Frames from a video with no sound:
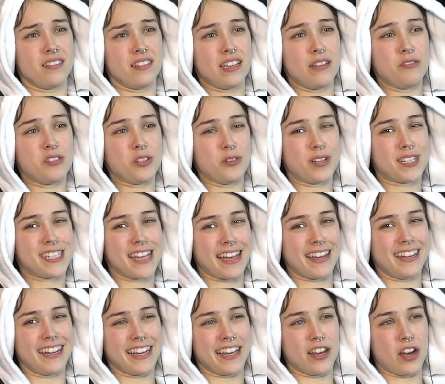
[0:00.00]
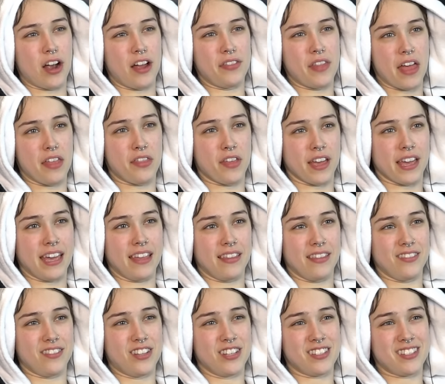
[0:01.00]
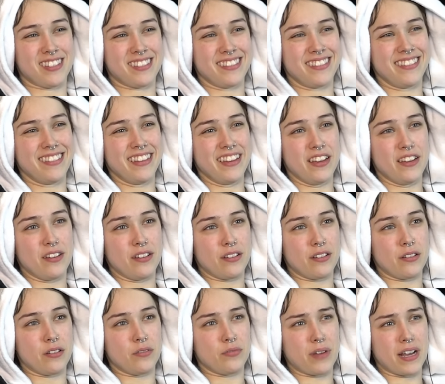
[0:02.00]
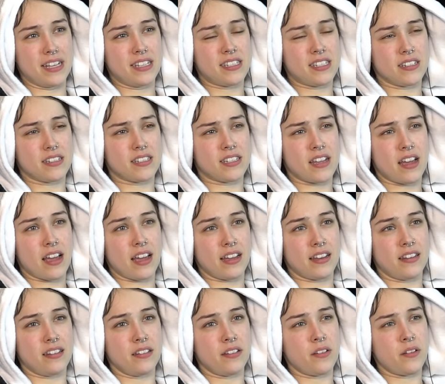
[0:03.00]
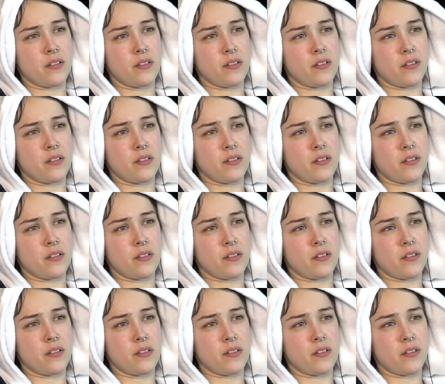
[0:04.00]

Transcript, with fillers: He was so excited to get on that thing. He just raced inside.